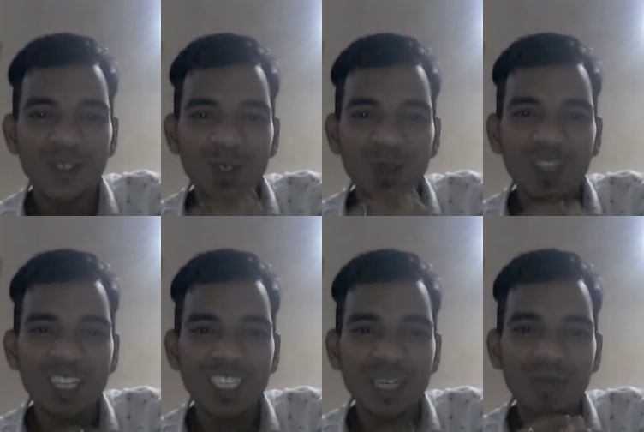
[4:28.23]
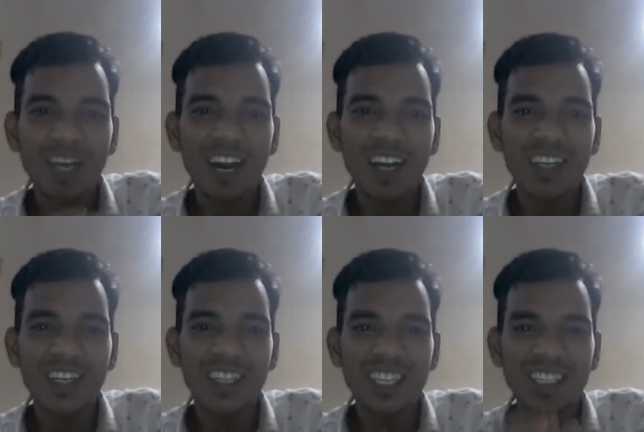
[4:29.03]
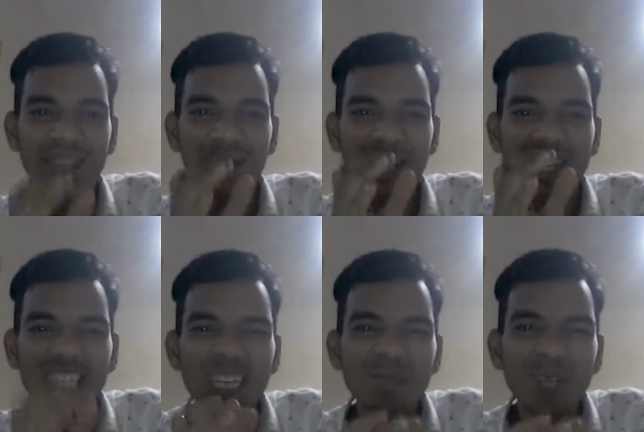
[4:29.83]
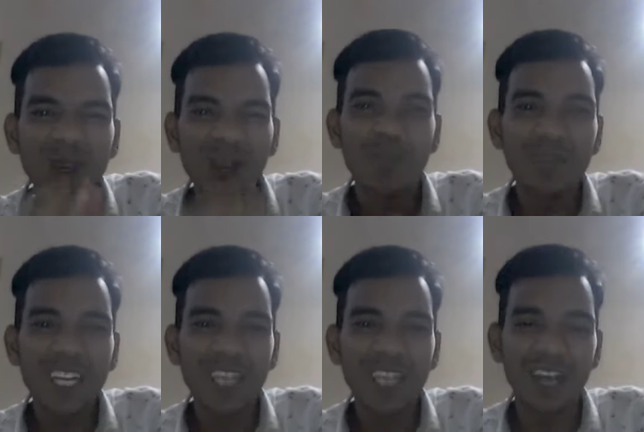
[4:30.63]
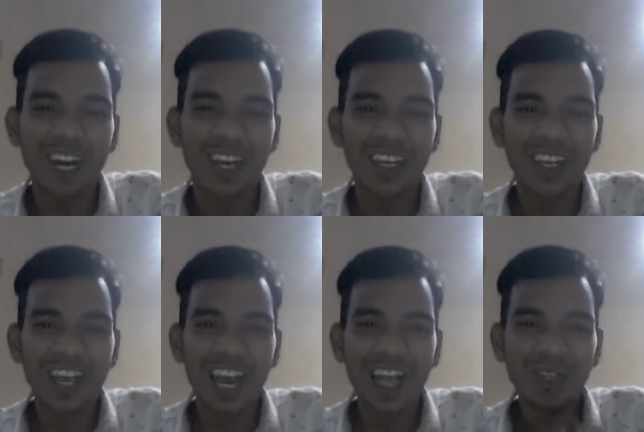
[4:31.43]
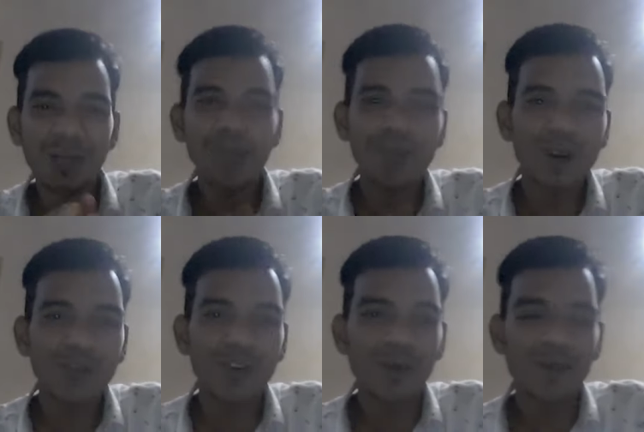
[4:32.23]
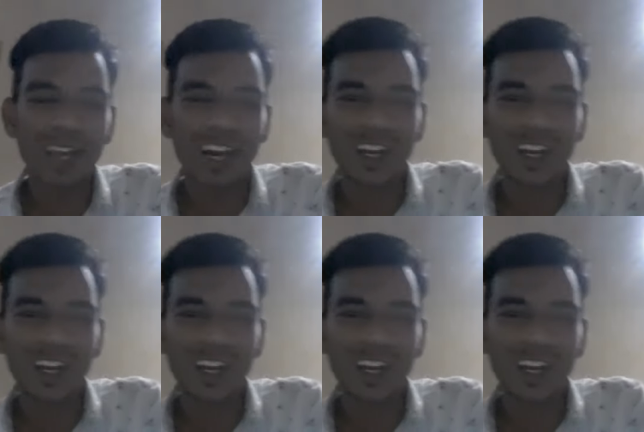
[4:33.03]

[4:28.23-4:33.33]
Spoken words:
Do you know that in Bihar there is a little bit of company in Bihar, and you are belong from a Bihar.